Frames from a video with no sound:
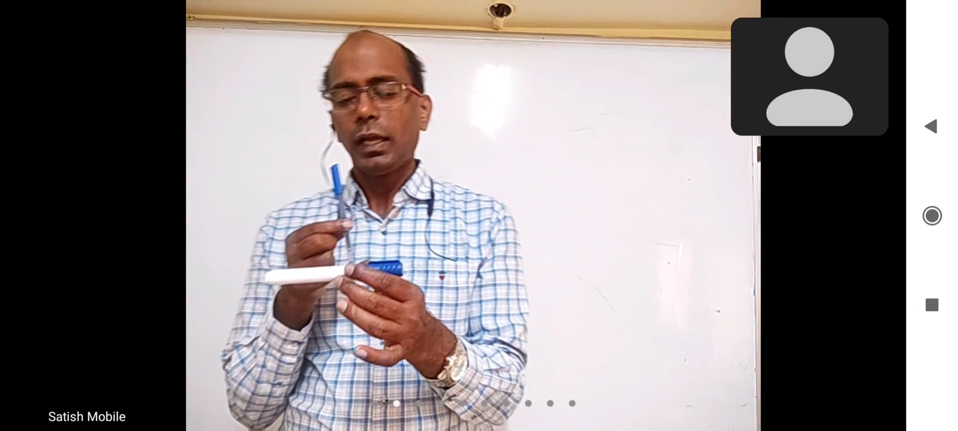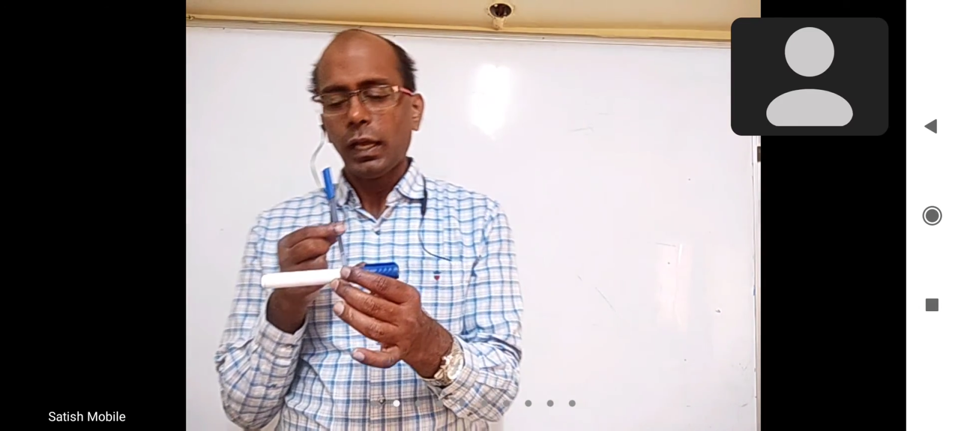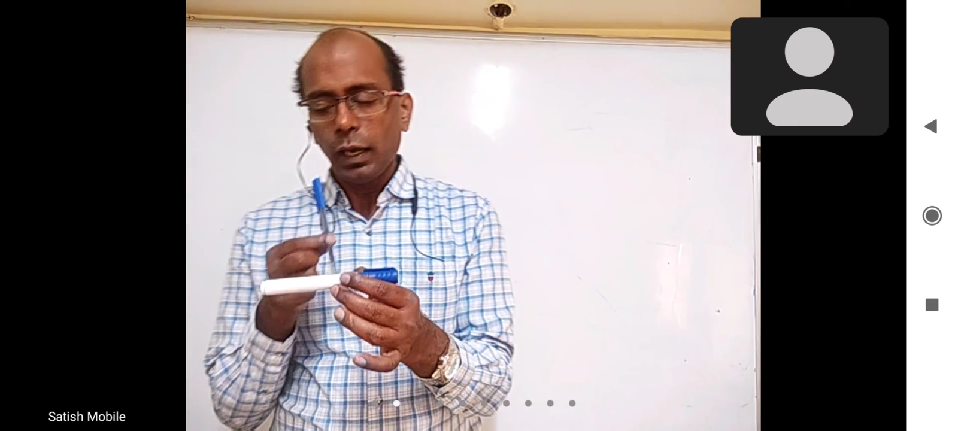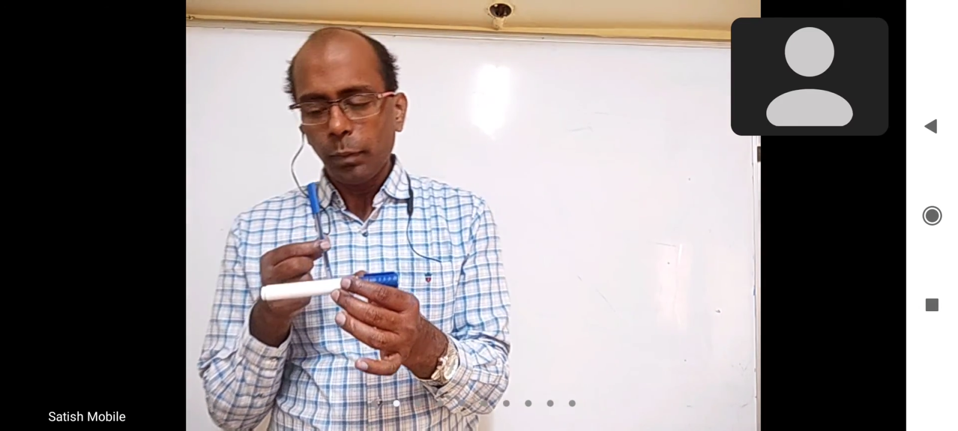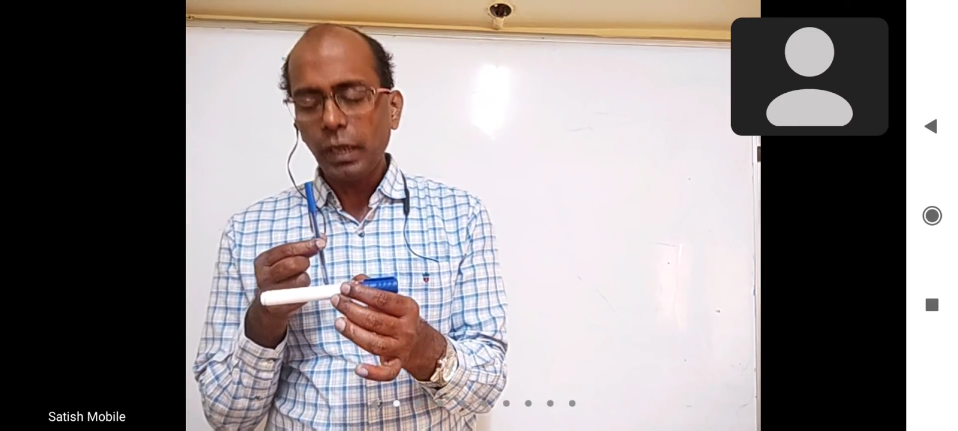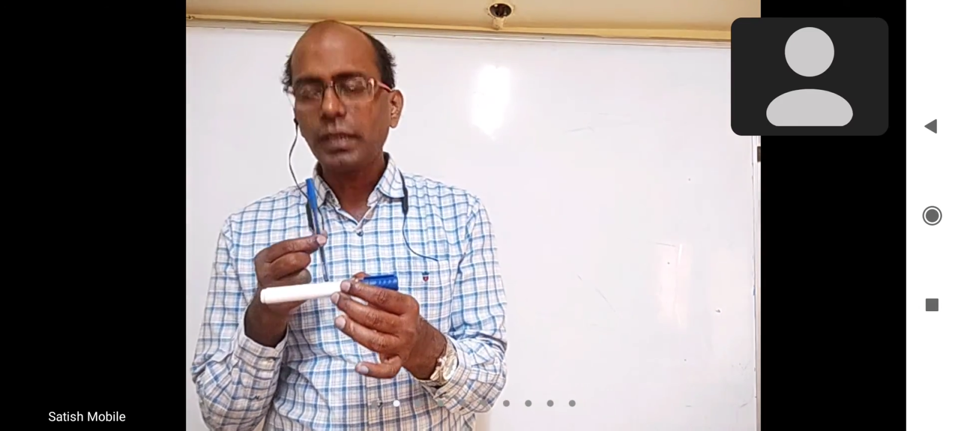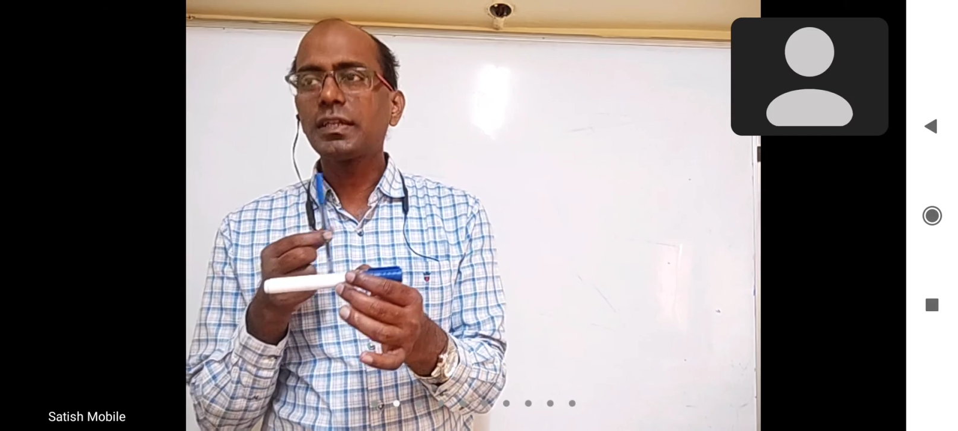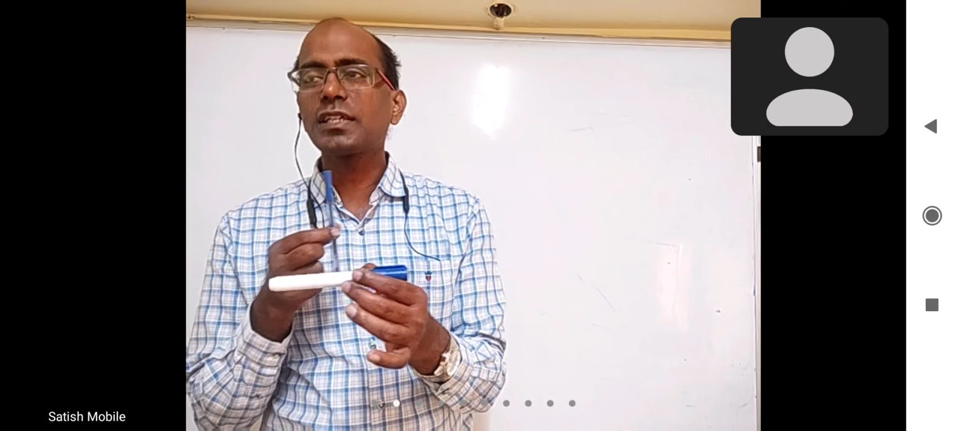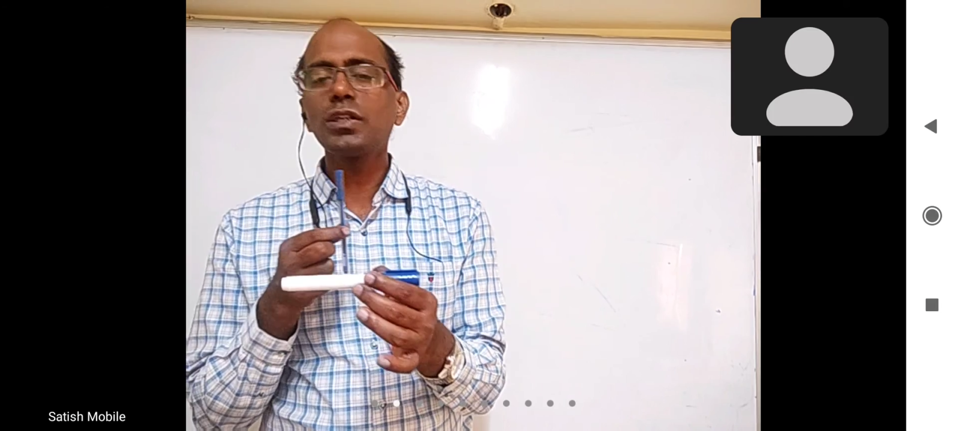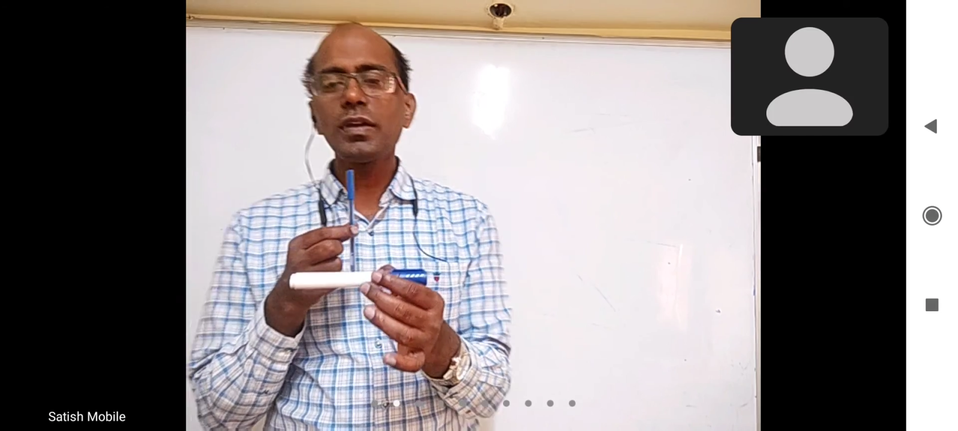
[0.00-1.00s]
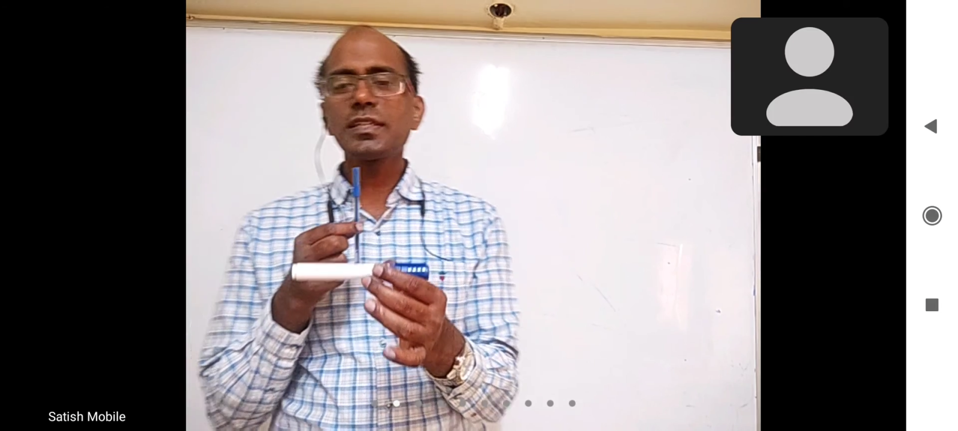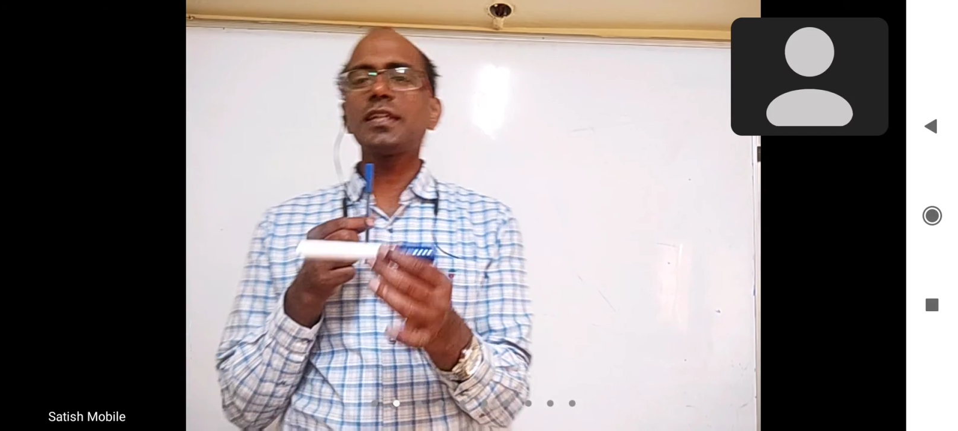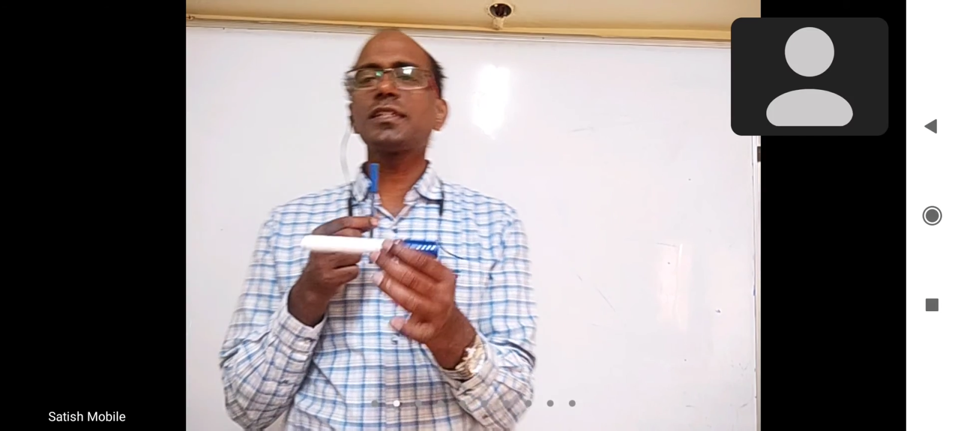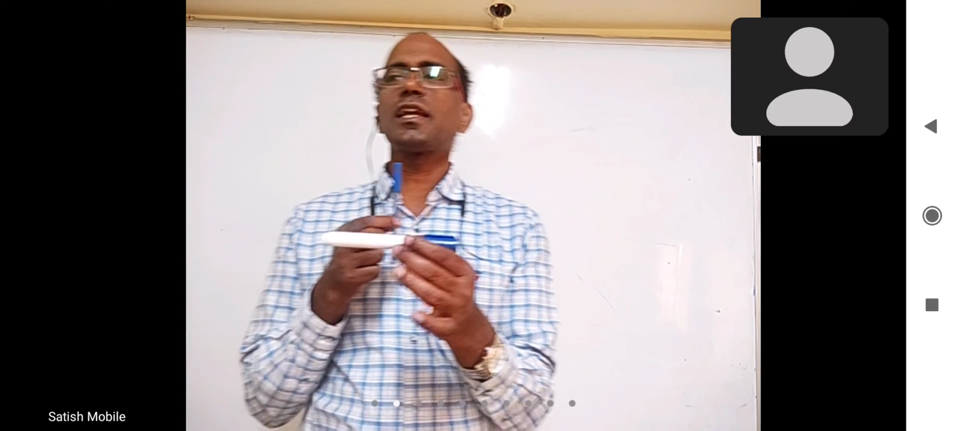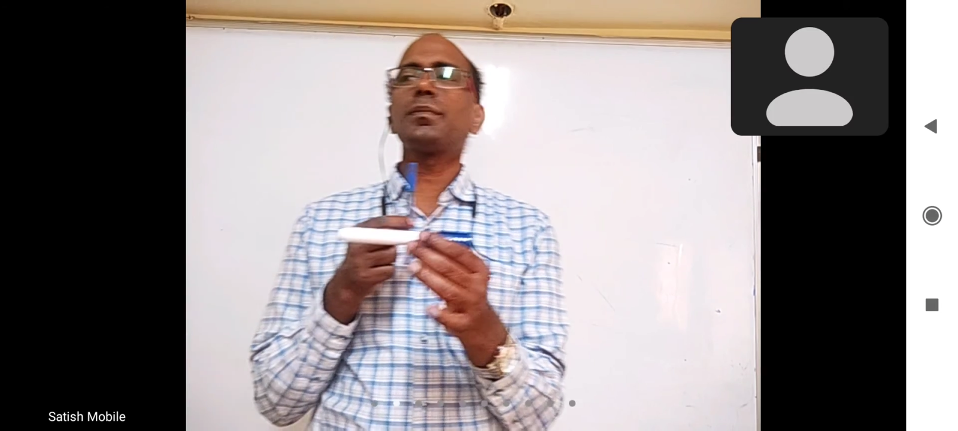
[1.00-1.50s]
But just now I said
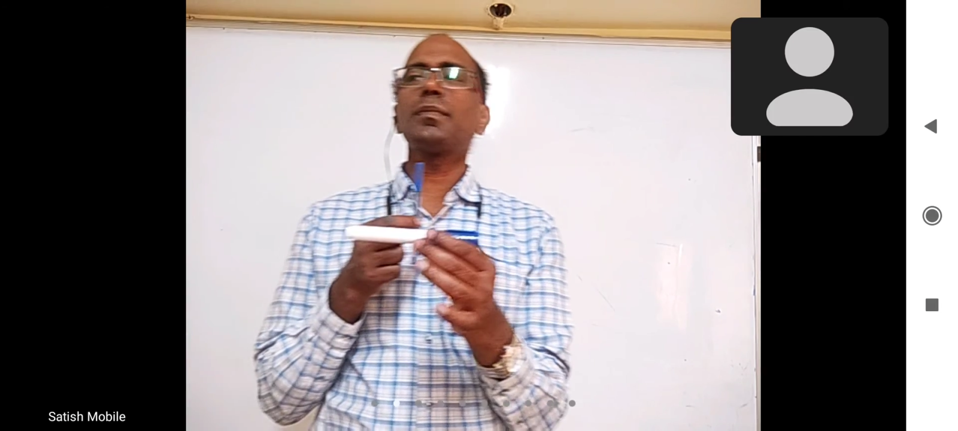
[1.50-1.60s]
statement that